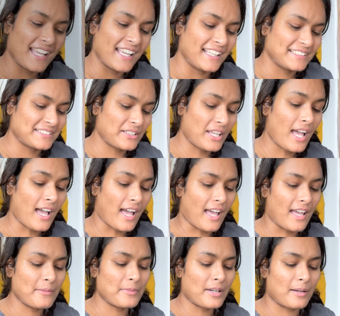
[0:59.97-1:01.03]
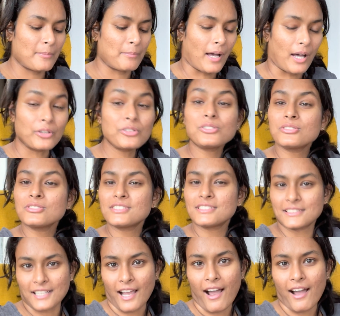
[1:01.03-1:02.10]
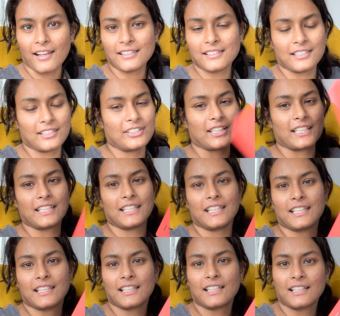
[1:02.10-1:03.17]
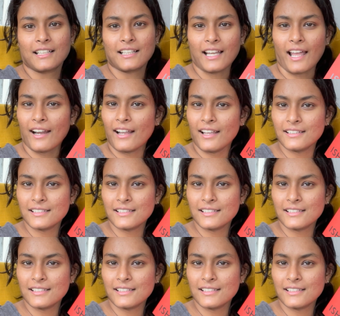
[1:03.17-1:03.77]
So yeah, I'm about to start reading Clara and the